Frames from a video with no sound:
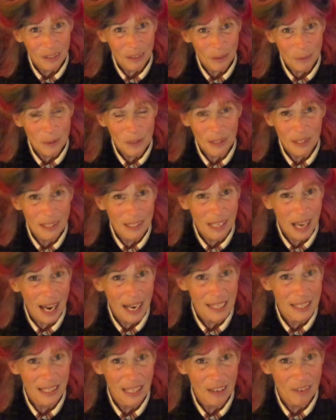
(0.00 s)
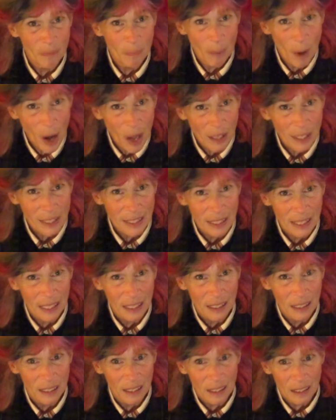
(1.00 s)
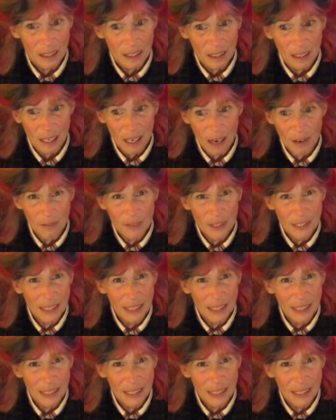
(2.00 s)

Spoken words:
with this idea of politic, of this